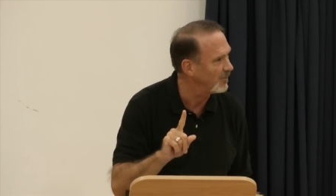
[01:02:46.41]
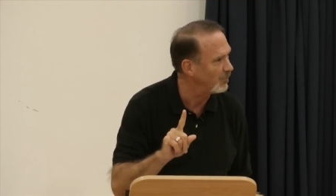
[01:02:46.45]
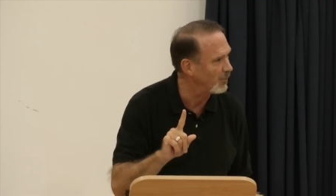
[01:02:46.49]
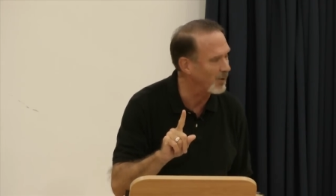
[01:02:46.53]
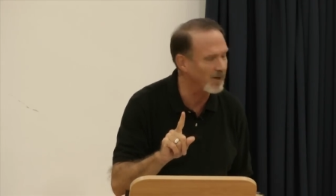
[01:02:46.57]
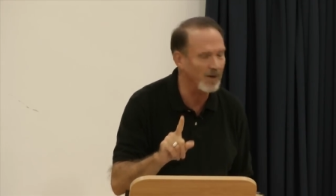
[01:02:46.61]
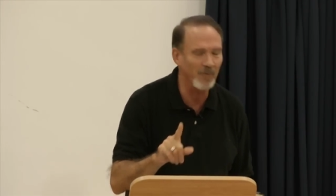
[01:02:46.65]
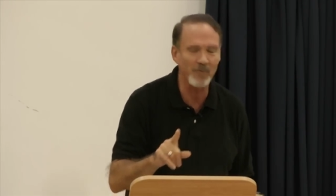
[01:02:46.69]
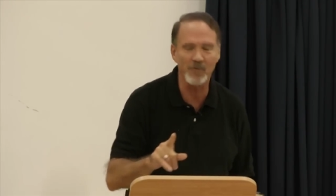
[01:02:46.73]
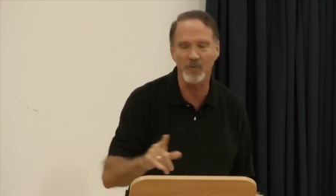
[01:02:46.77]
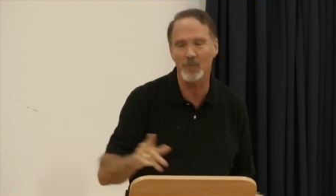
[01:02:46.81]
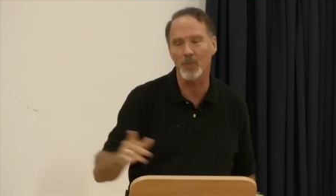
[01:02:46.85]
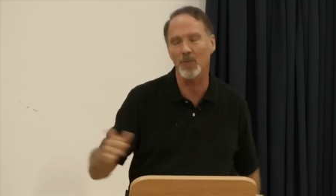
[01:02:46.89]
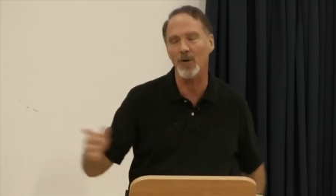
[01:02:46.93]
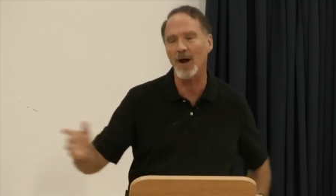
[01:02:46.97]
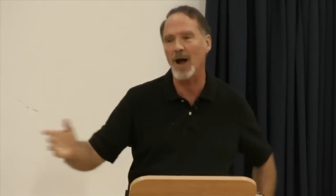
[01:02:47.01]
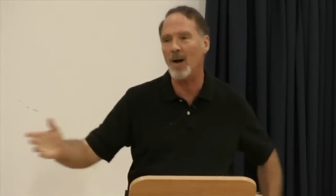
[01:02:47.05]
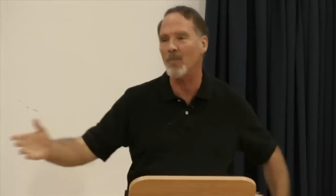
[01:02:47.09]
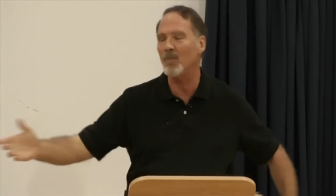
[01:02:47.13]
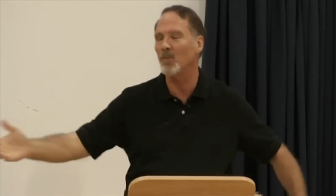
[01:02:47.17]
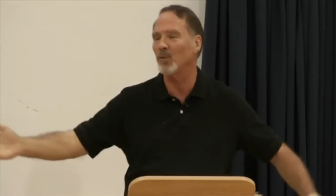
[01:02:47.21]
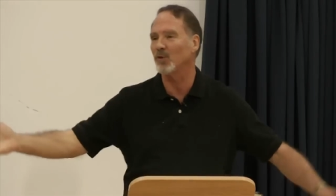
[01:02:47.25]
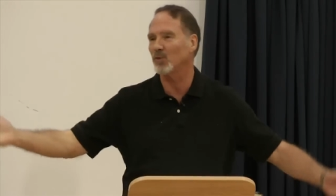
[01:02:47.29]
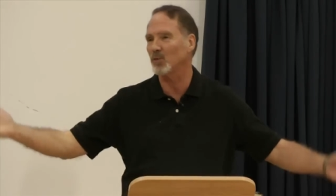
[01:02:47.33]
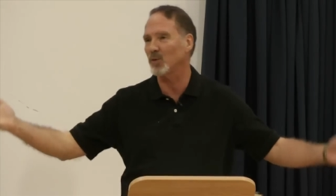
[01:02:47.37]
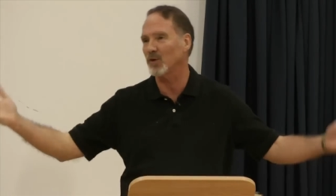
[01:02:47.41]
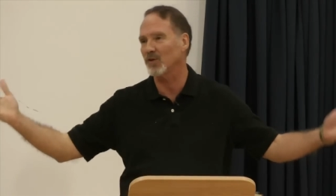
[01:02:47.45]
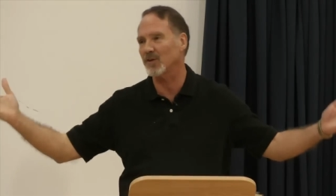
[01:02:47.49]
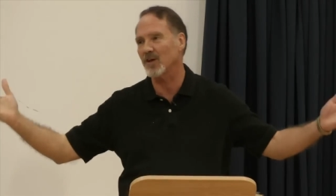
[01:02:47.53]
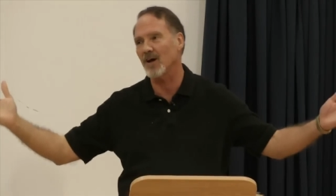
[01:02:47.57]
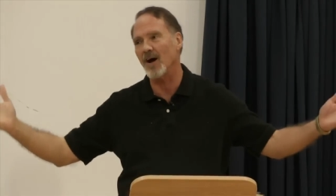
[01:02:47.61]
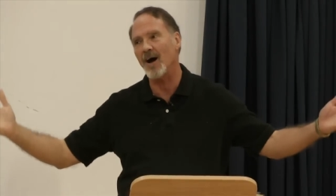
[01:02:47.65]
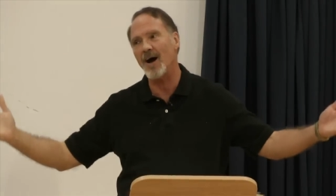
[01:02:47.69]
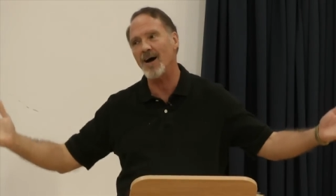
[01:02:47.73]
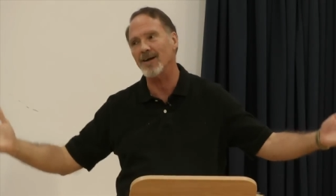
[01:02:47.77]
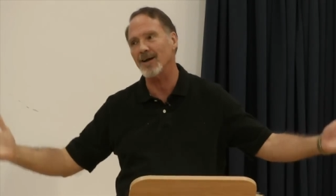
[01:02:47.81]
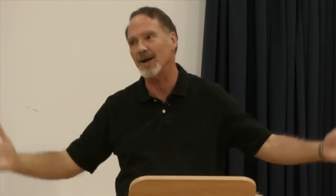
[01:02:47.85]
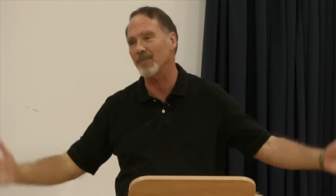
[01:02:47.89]
But if the problem was with
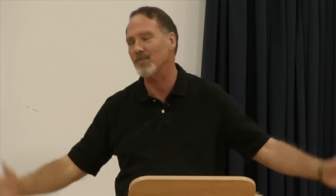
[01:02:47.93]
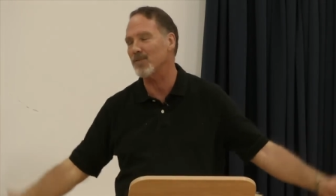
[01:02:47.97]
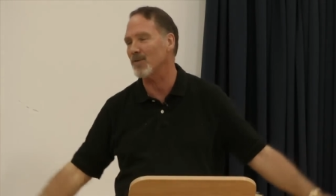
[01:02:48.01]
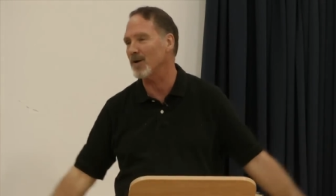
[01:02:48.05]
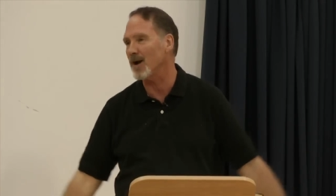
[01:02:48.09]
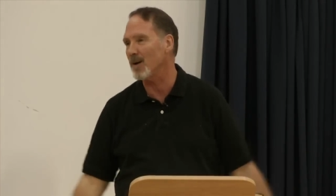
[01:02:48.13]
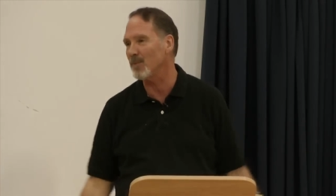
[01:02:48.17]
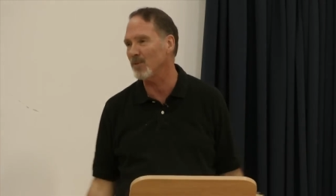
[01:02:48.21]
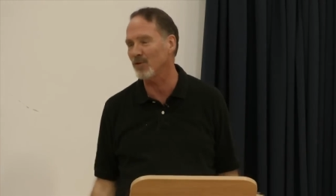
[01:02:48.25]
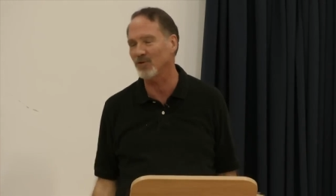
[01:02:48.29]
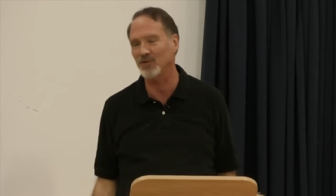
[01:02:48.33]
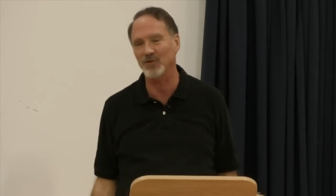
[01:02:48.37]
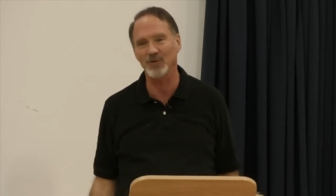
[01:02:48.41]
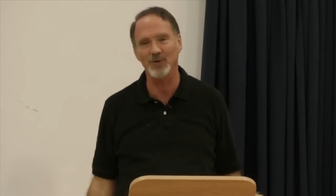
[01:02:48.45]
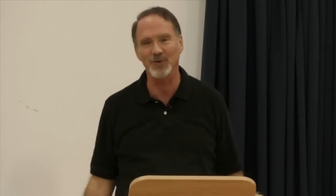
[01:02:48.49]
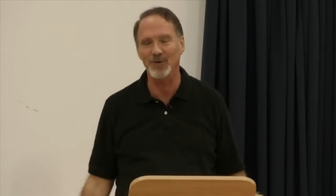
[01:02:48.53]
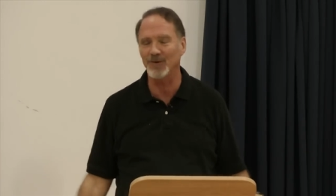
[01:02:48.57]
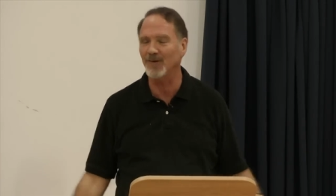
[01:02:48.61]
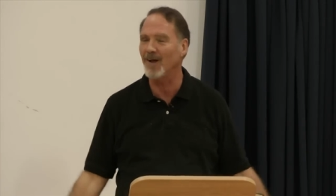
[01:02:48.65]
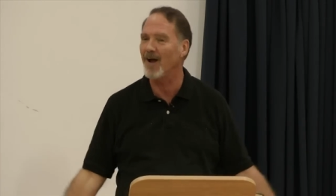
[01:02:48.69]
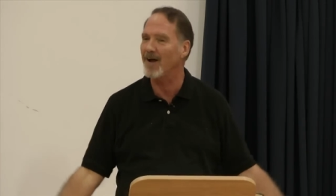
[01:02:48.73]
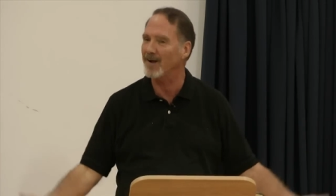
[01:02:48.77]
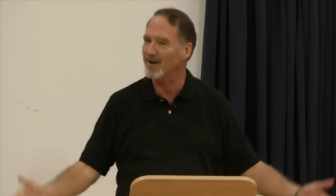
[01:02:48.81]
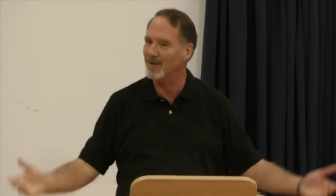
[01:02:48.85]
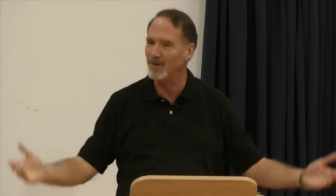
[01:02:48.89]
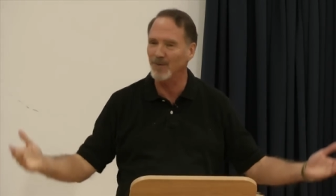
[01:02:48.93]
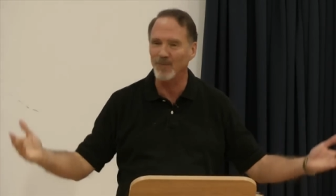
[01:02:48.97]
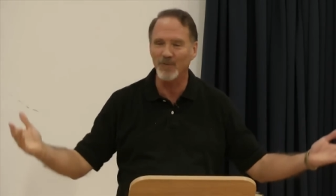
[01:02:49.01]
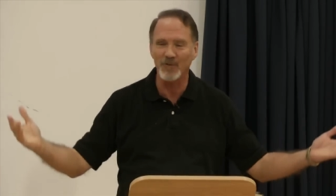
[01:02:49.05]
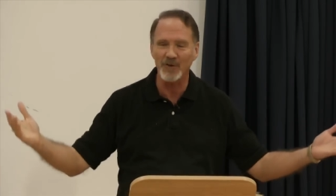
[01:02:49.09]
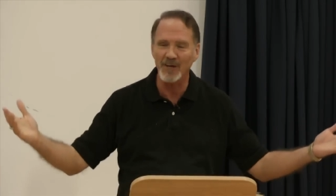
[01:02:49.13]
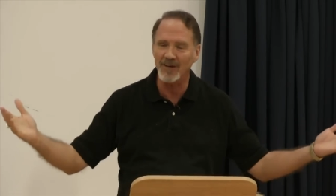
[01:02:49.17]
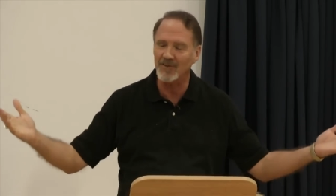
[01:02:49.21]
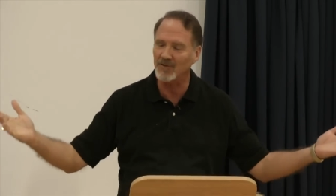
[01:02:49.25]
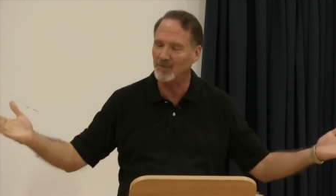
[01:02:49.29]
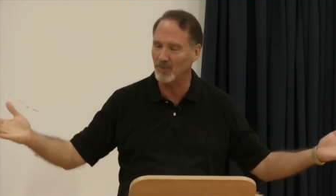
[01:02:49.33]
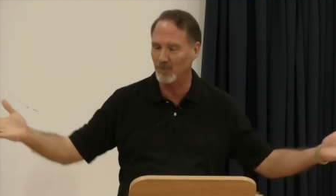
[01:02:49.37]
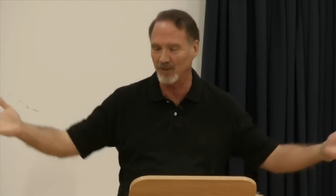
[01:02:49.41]
God, I promise you, you're not going to
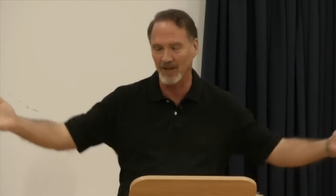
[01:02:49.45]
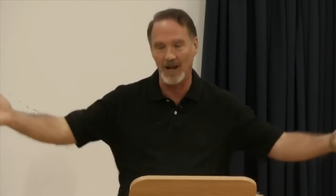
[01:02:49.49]
fix it.